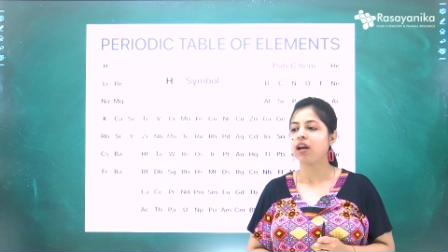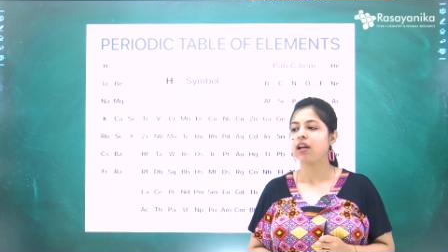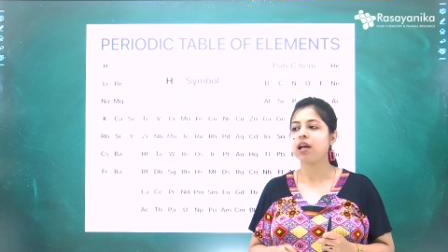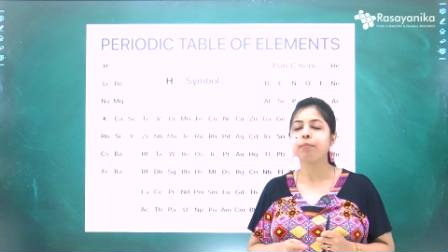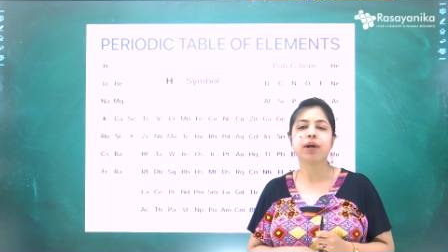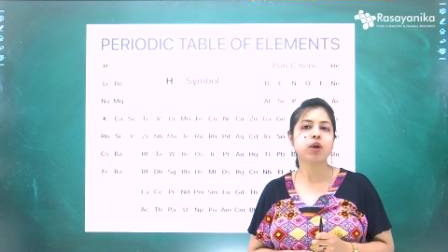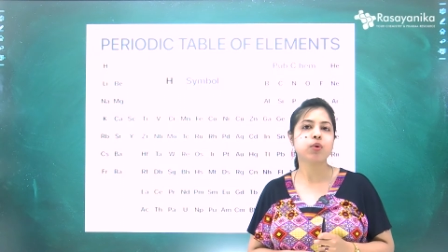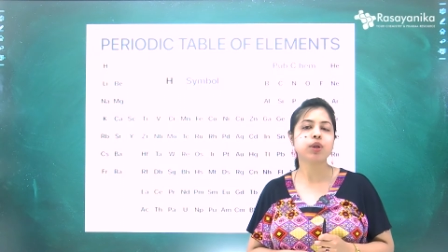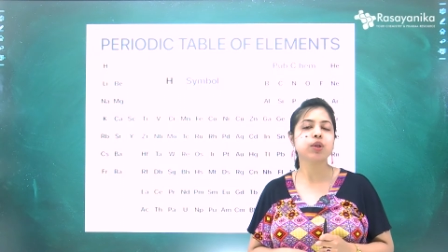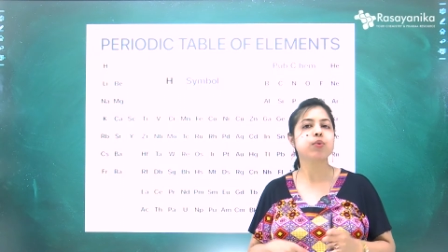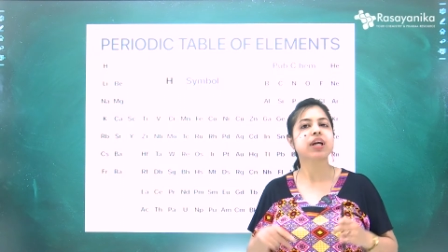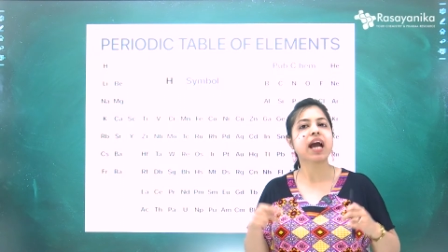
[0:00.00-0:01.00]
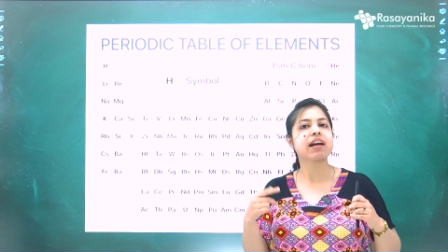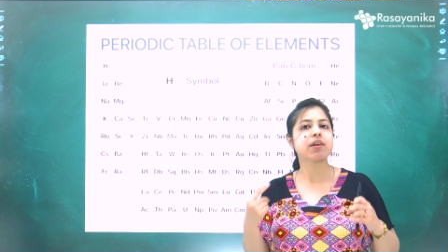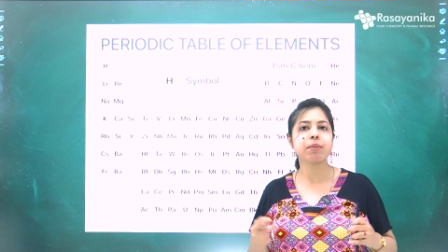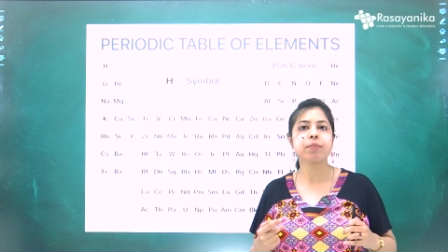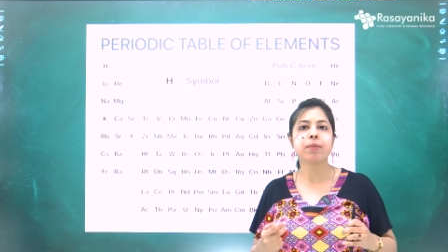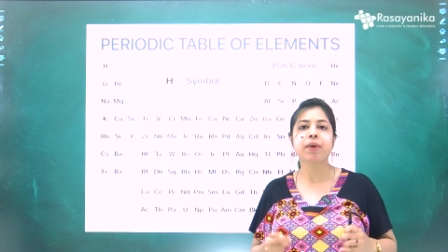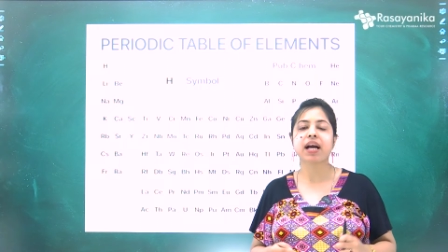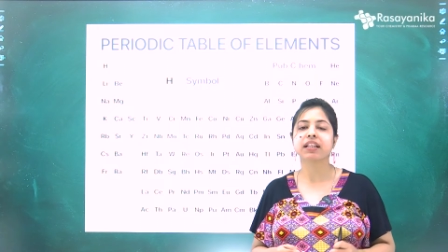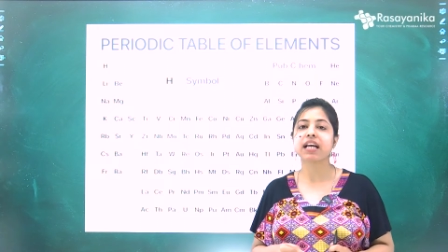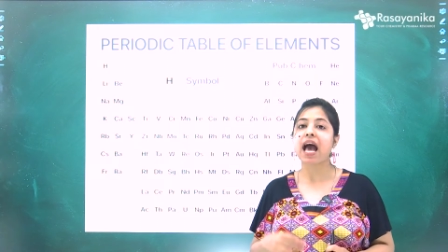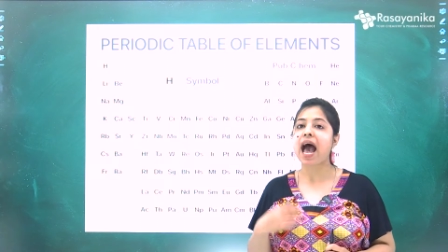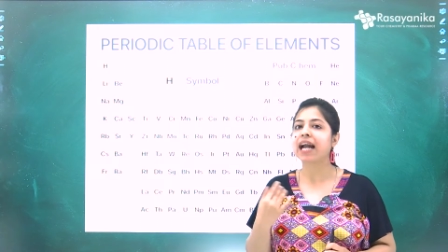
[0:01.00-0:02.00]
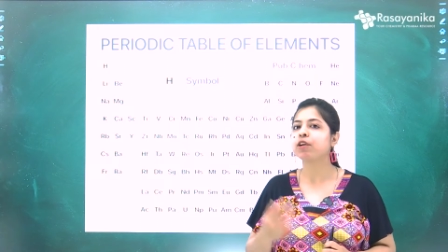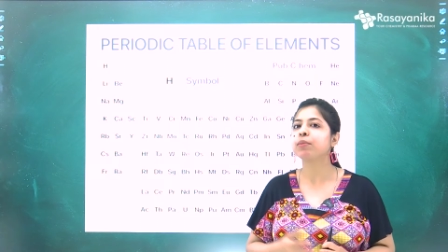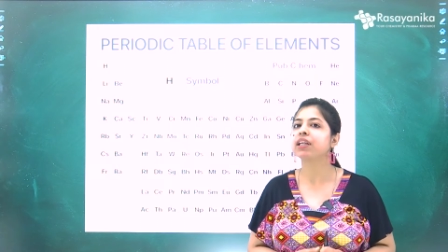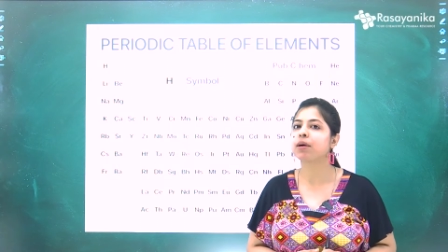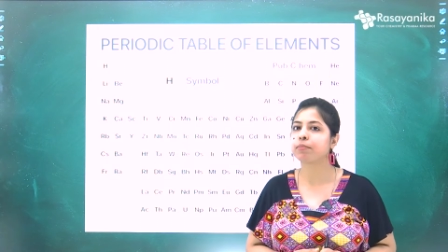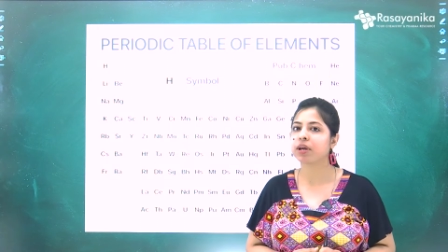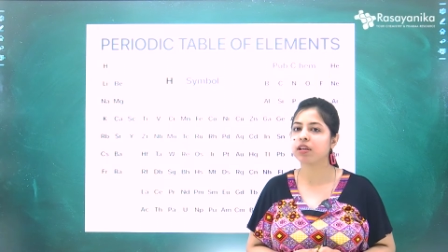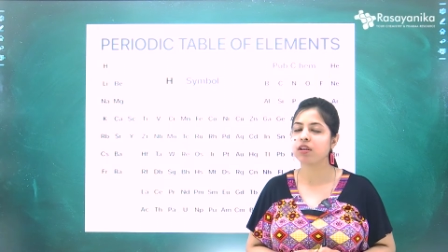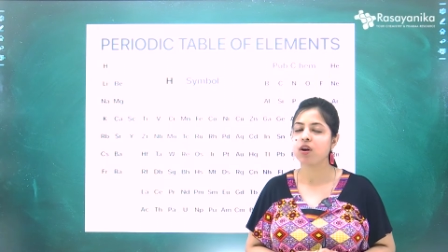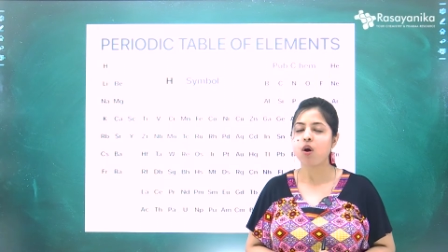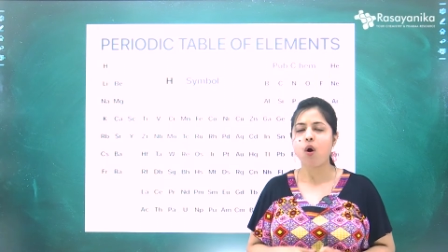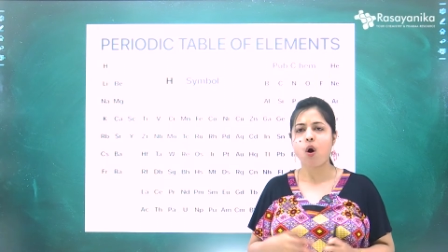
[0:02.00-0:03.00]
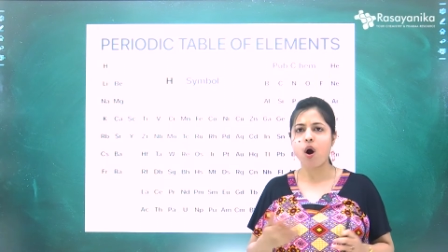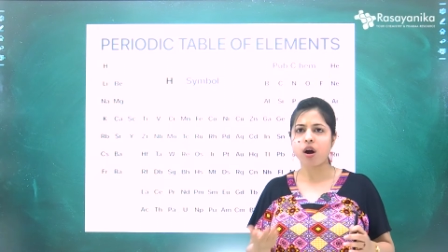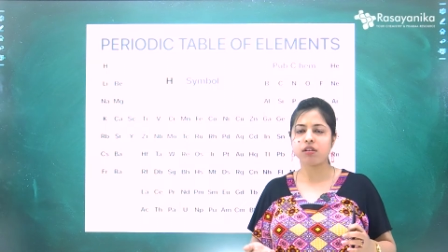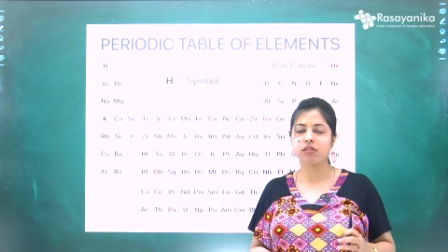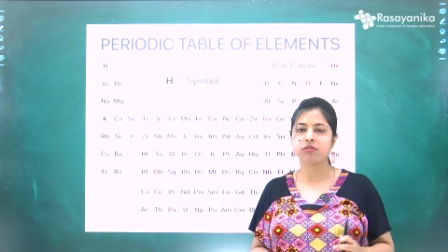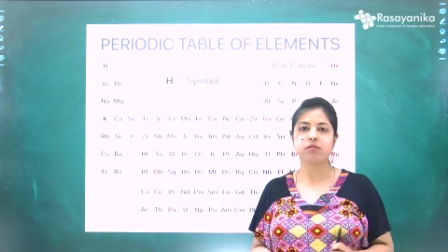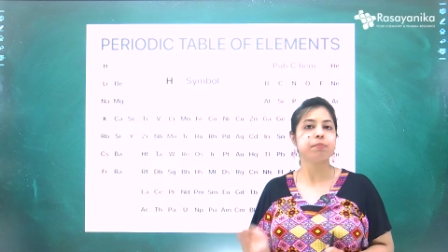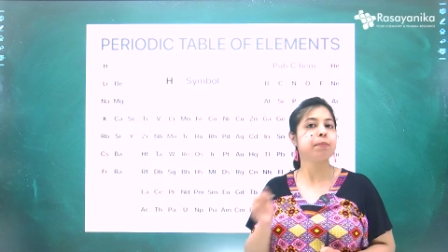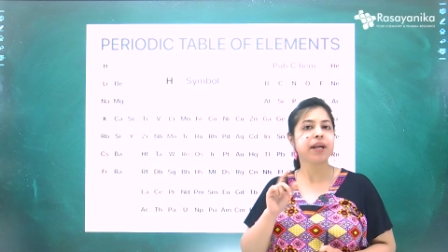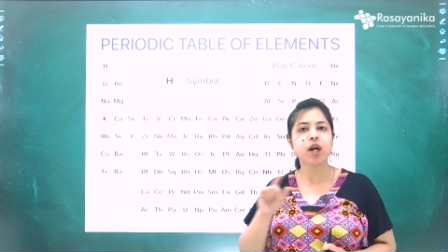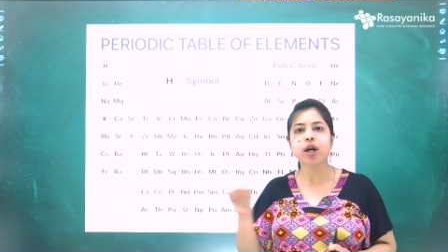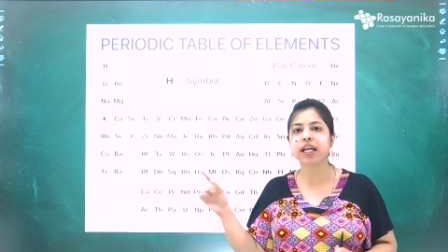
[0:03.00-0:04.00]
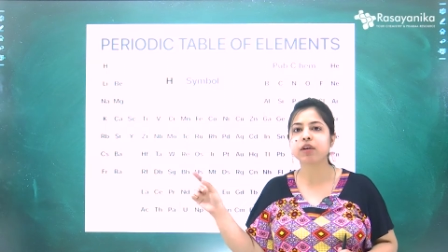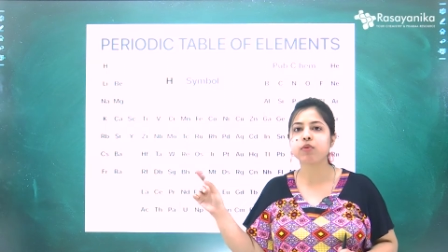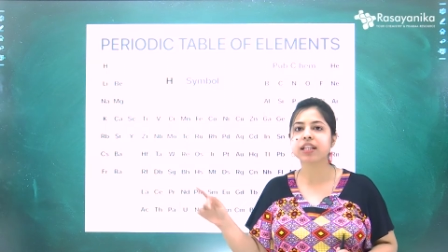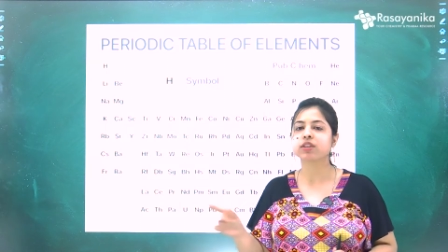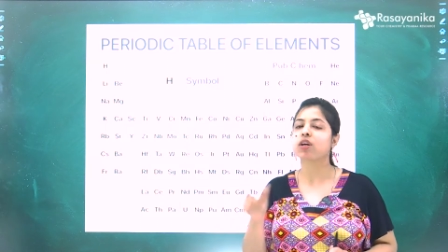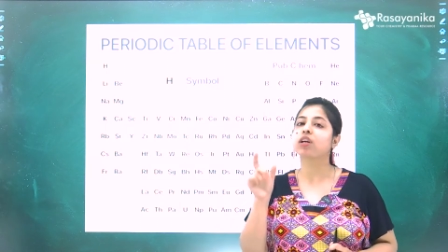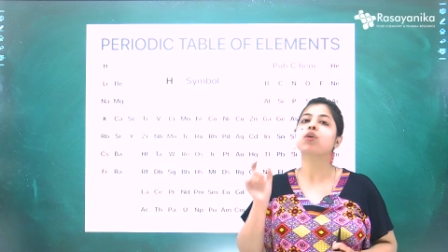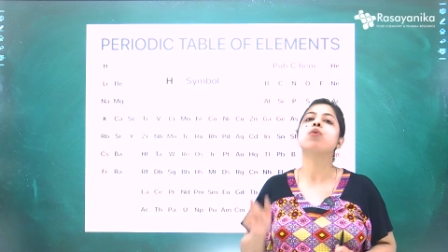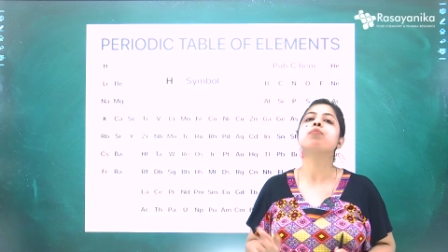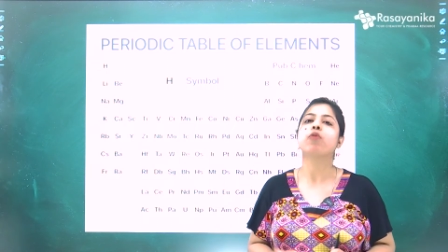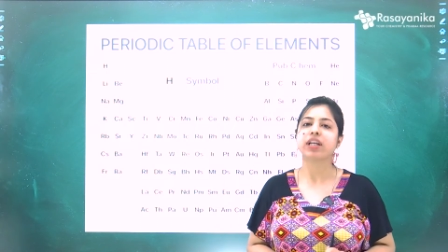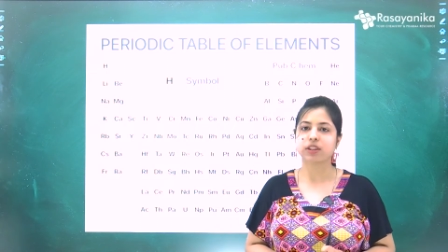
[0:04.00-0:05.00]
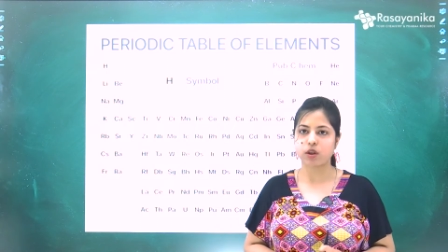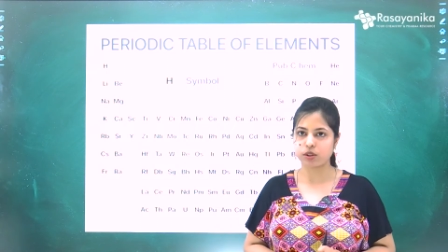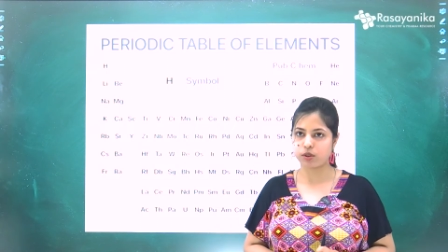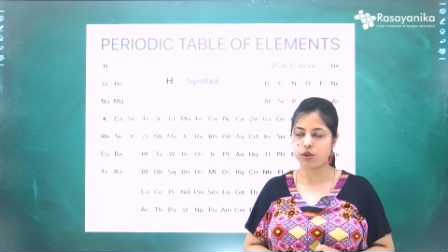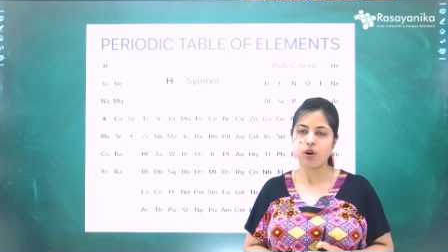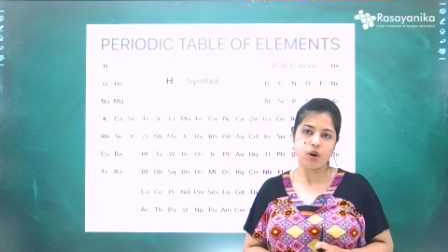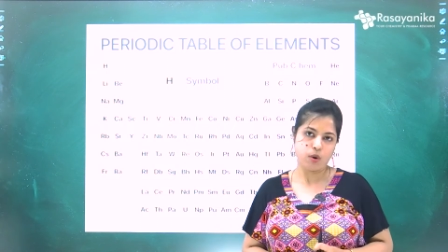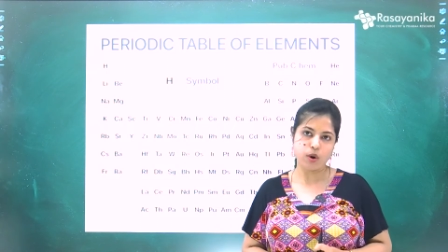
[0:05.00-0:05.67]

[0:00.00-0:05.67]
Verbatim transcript: Number two, you can remember by the atomic number or periodic wise or group wise also.